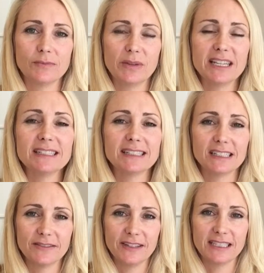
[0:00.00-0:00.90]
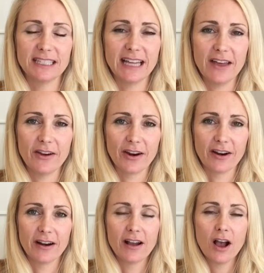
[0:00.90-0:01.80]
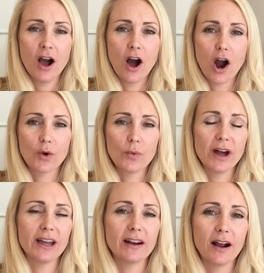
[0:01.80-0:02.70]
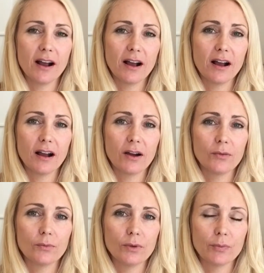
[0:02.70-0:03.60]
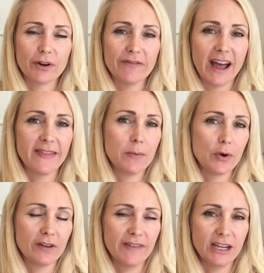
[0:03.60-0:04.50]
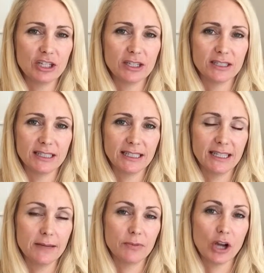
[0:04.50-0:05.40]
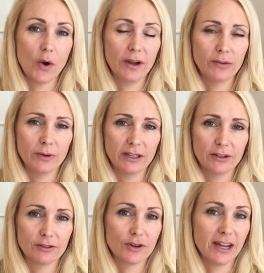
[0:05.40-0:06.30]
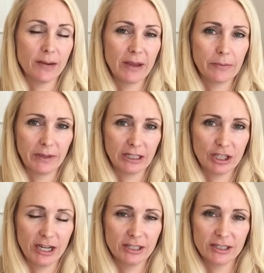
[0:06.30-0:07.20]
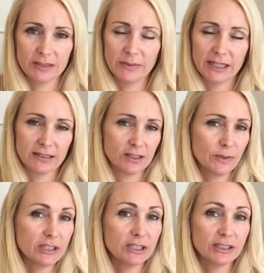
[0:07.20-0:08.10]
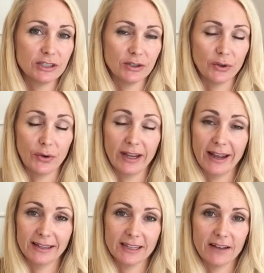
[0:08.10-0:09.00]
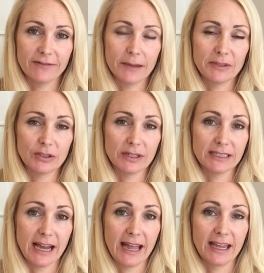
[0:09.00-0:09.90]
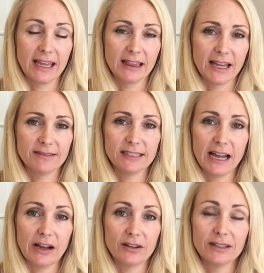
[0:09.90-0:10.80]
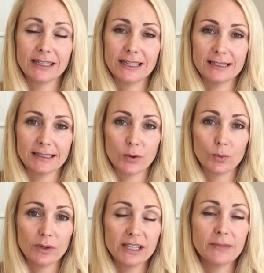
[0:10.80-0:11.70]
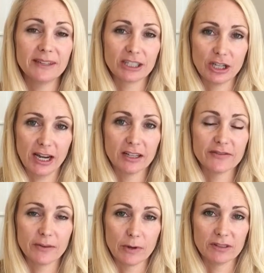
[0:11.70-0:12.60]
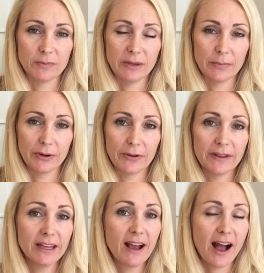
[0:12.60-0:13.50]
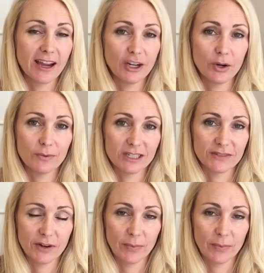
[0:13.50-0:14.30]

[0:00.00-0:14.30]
pieces fit together are what will provide the motivation to keep going when you're trying to make big changes, because switching to an anti-inflammatory diet and lifestyle is a really big change for most people. I know it was for